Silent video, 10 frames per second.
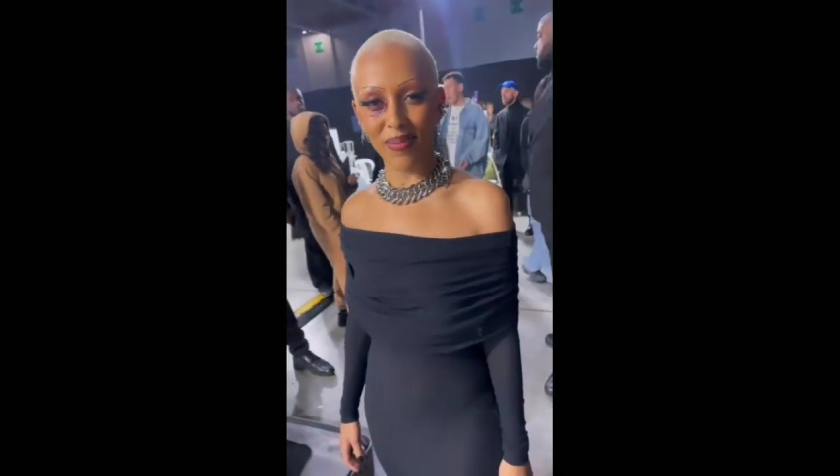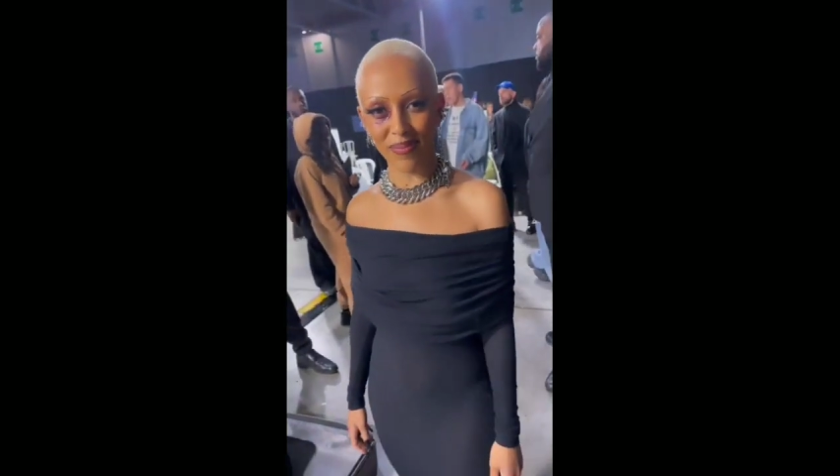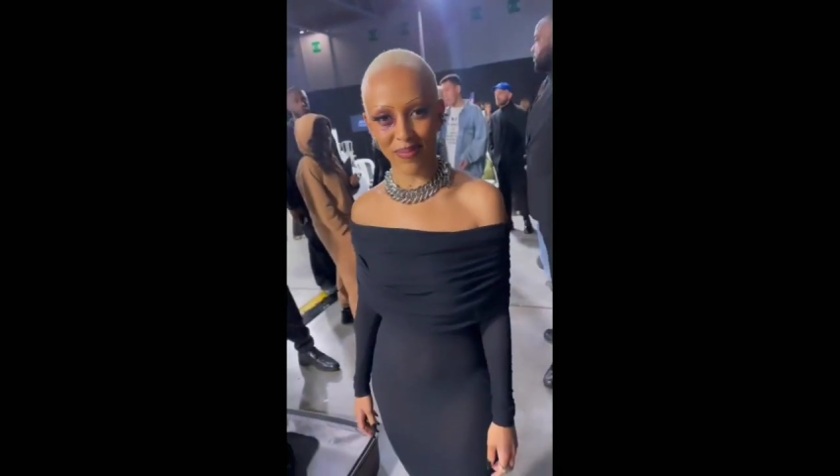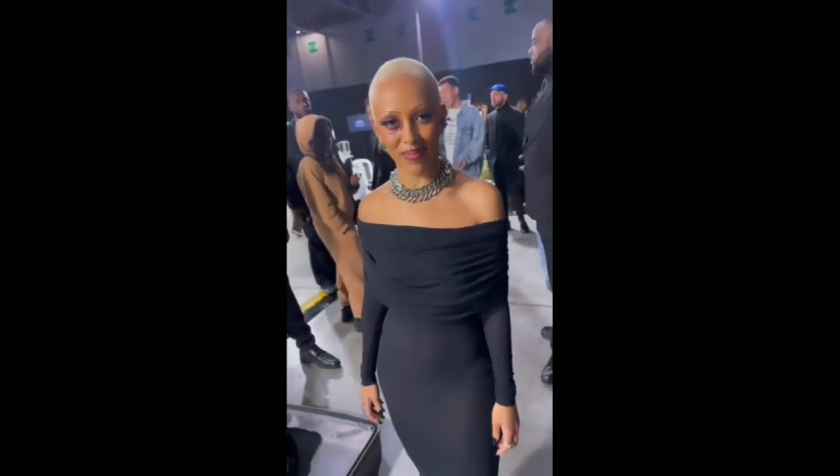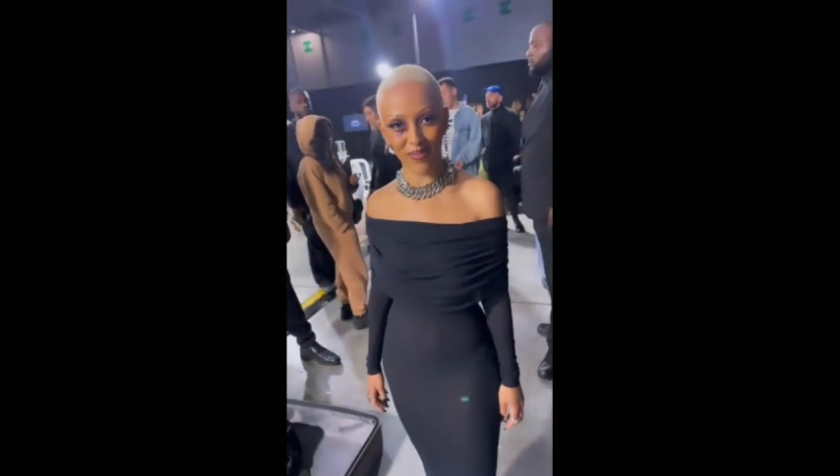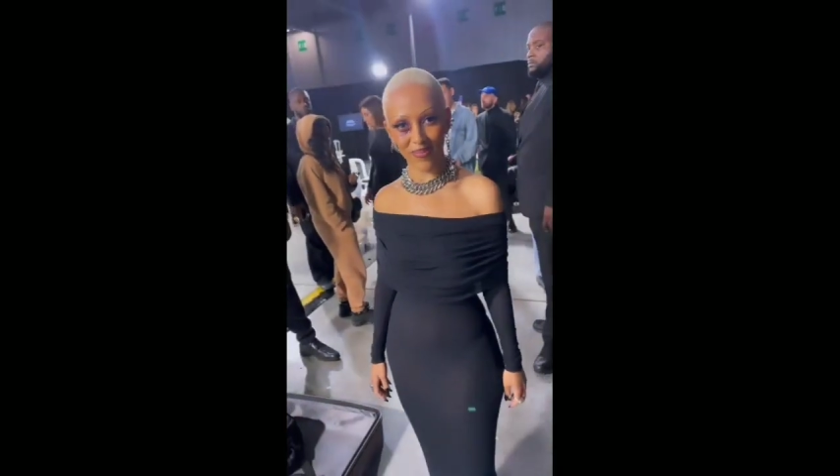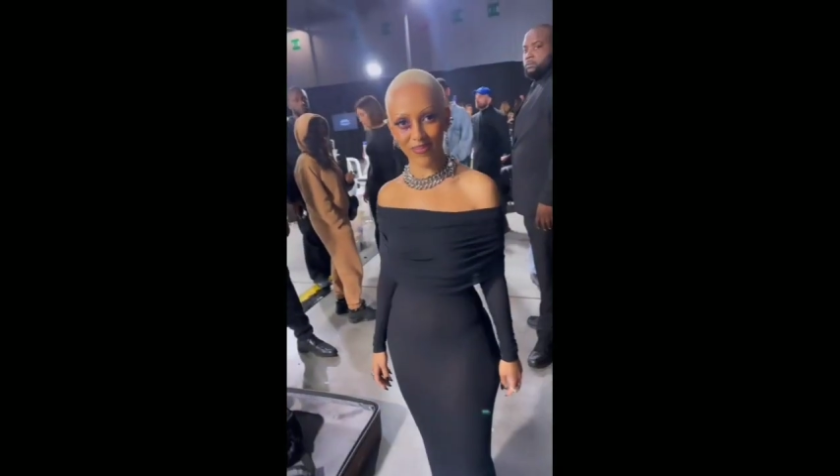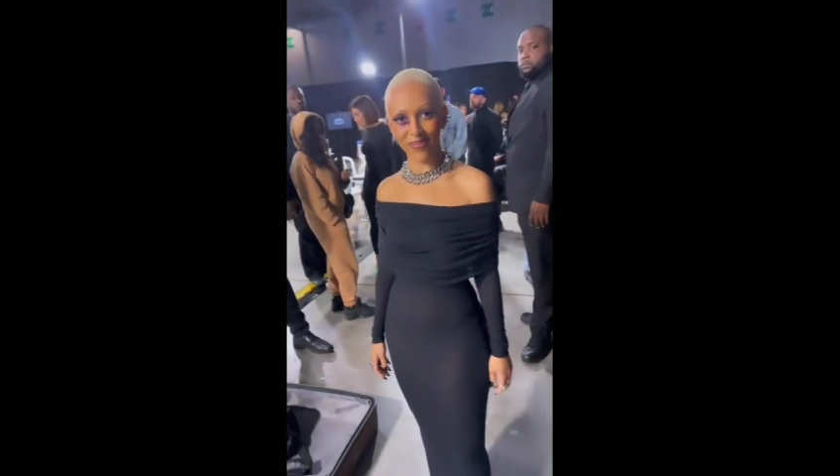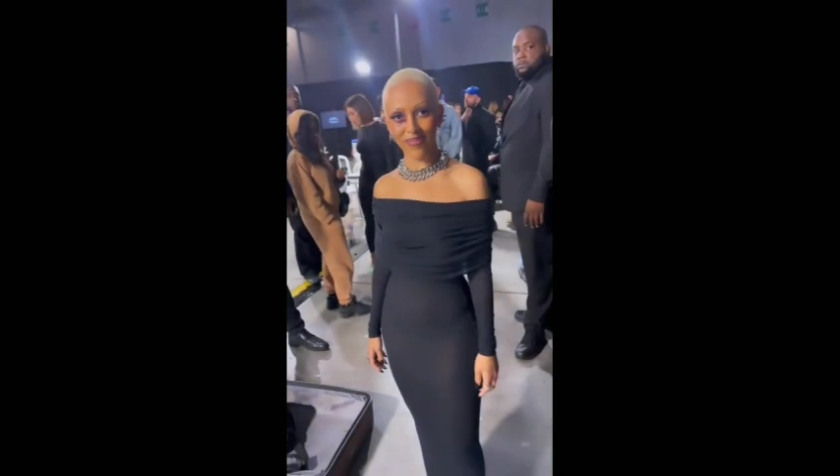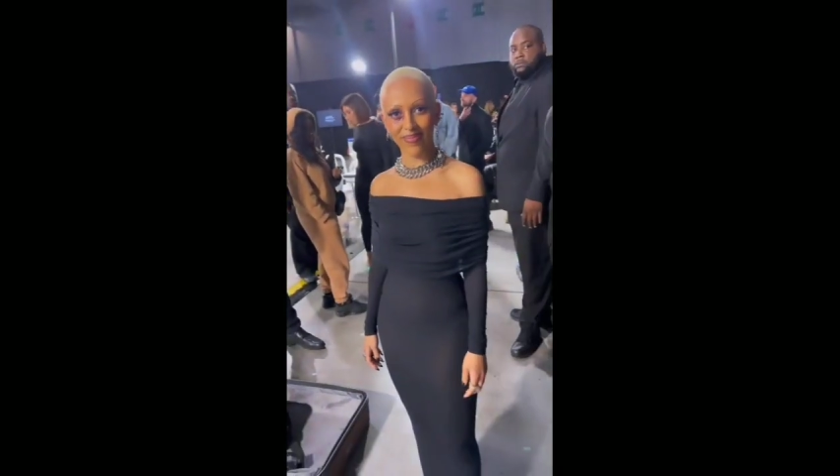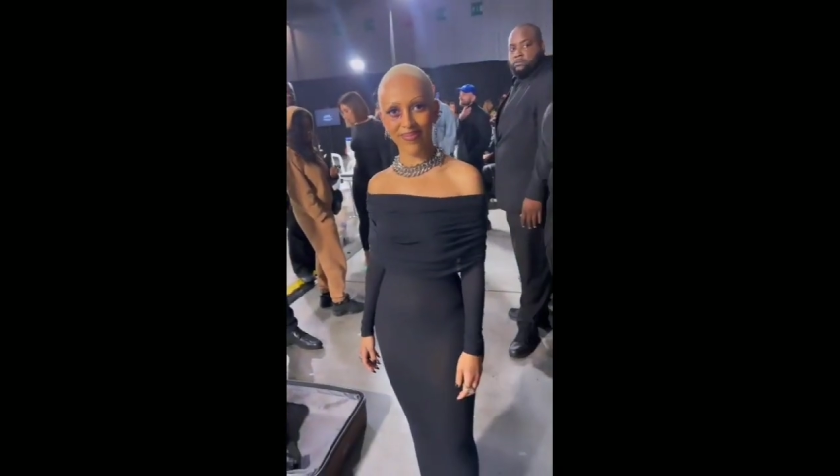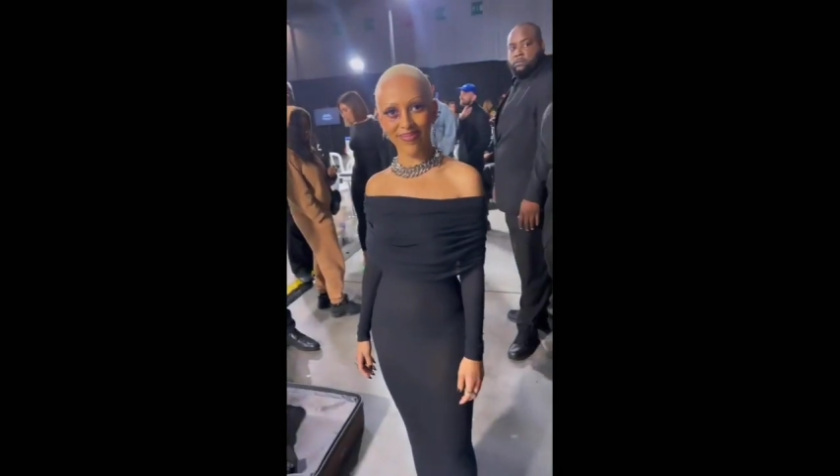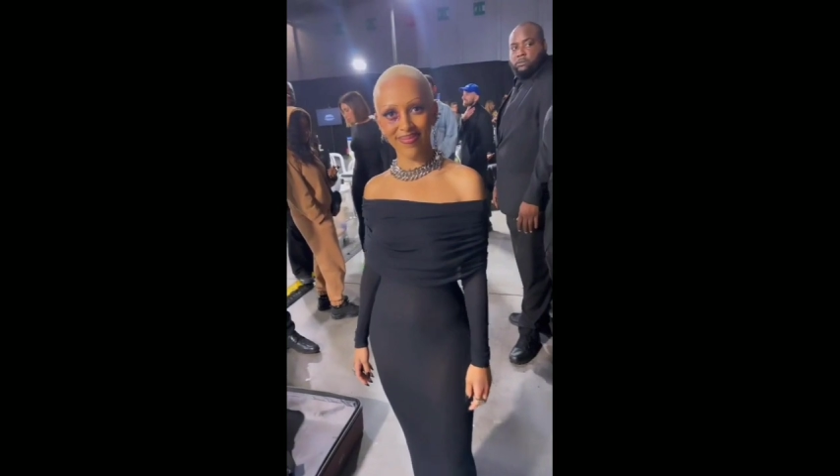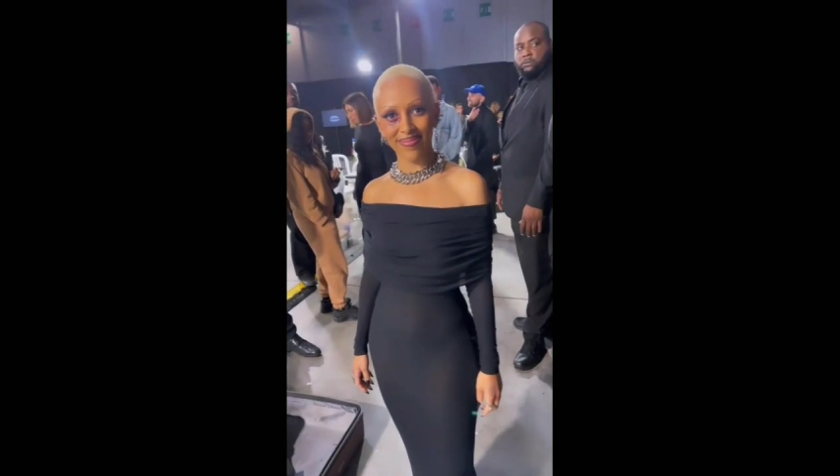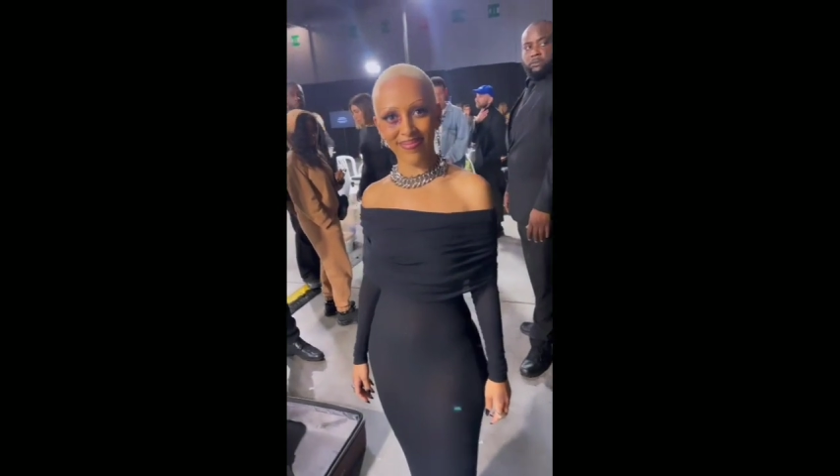internet going crazy
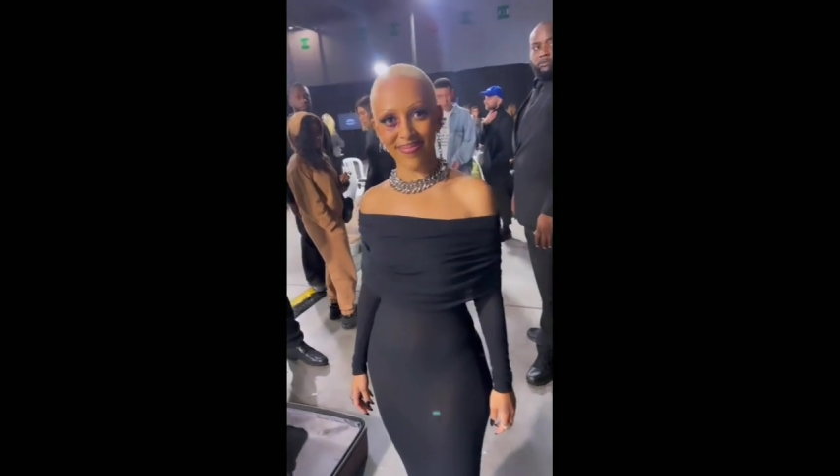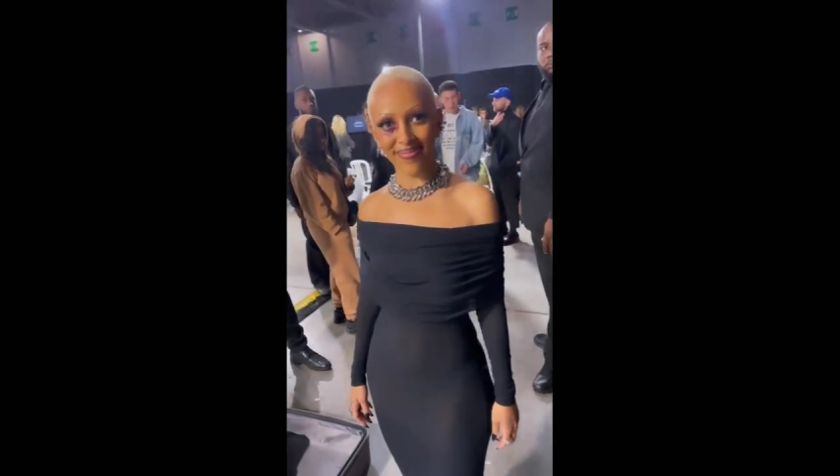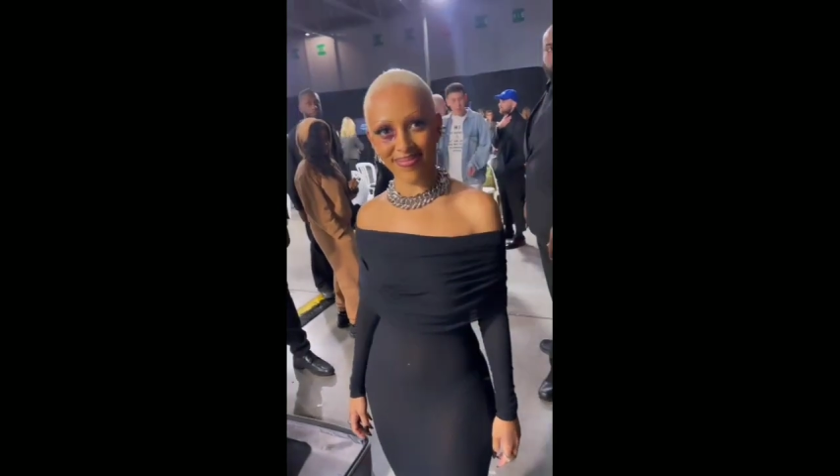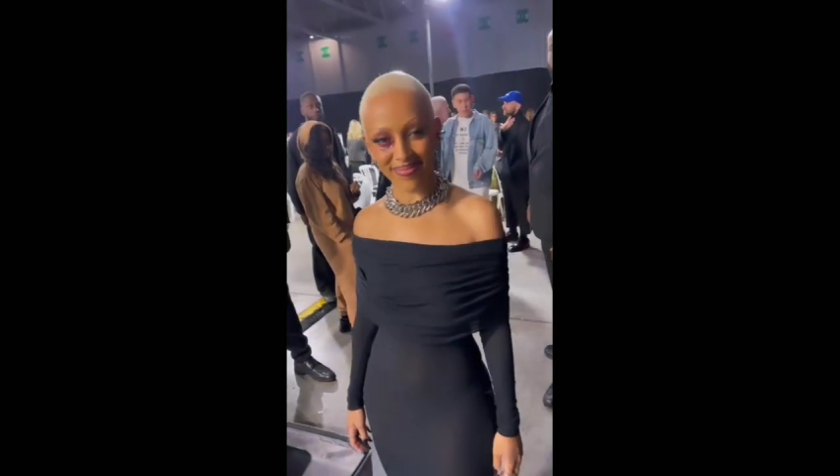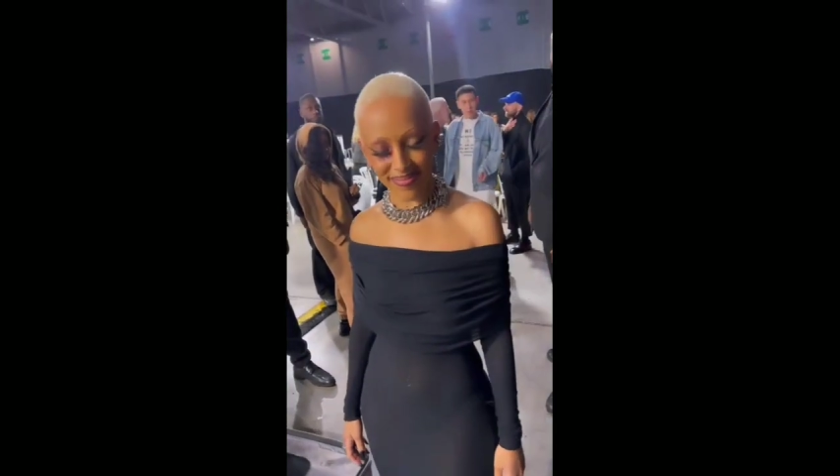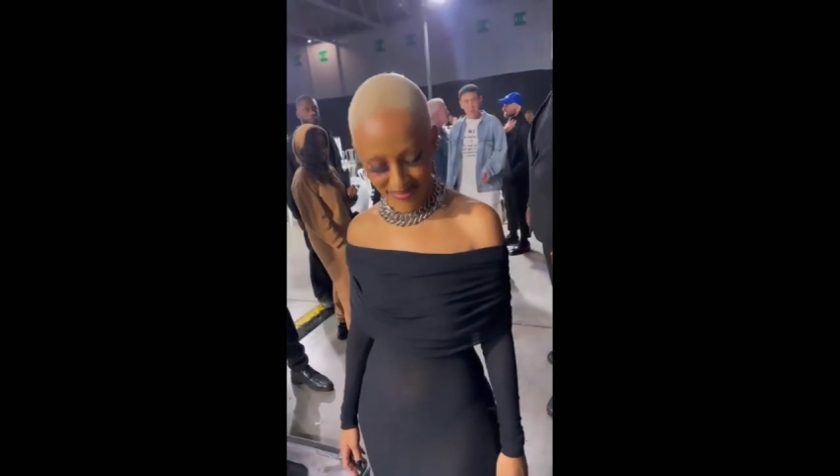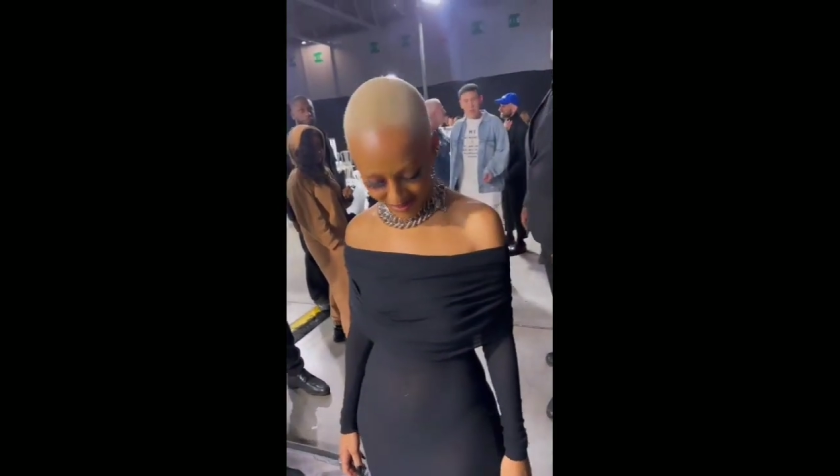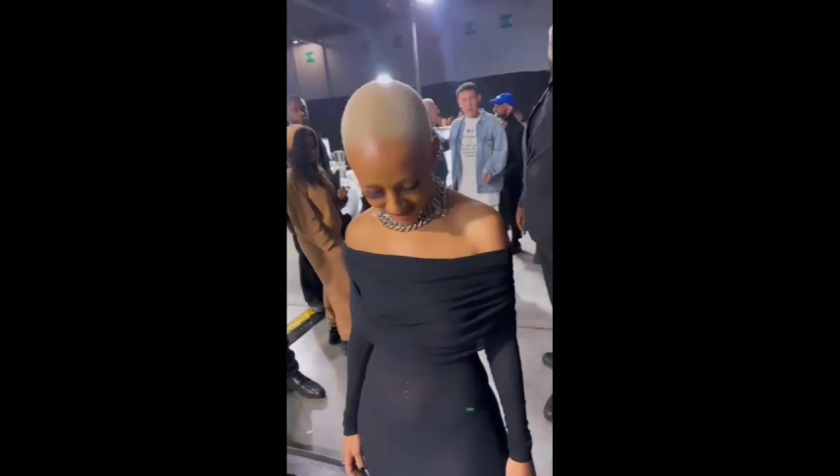with these bitches.